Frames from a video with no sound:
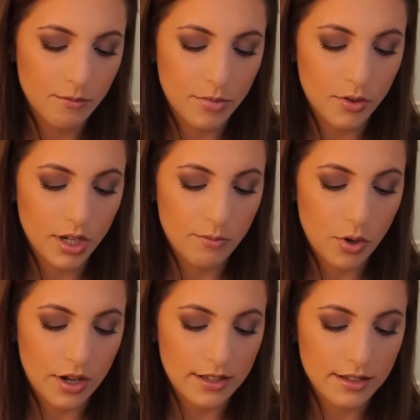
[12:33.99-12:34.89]
Beauty
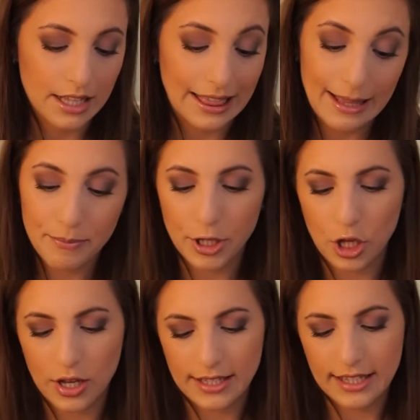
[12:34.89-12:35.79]
Boss Lip
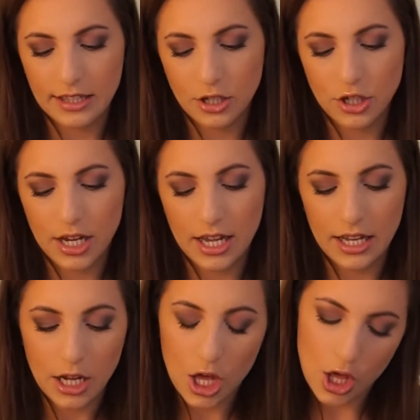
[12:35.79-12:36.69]
Gloss in the
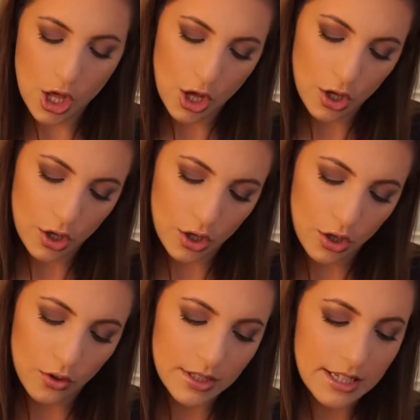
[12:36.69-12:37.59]
shade
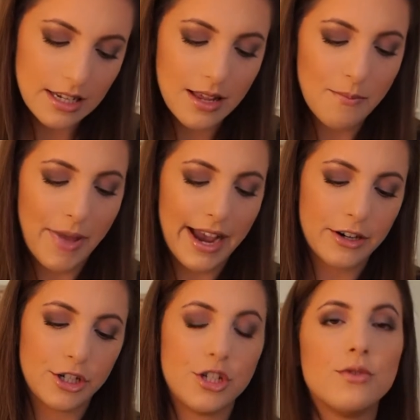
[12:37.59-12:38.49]
Golden
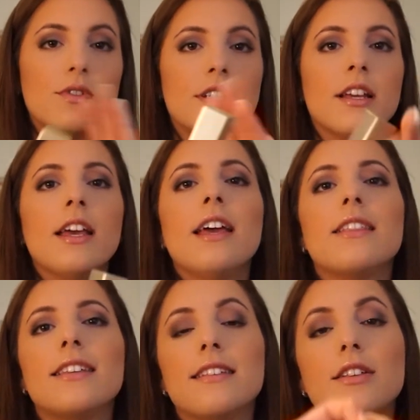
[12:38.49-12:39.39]
Parachute.
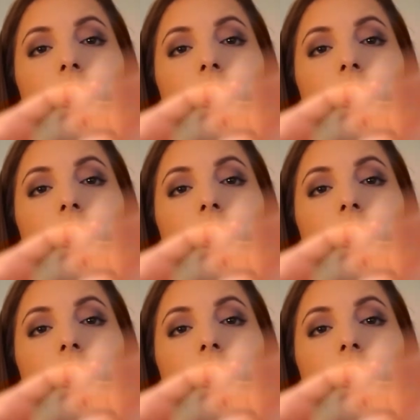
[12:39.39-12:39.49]
This is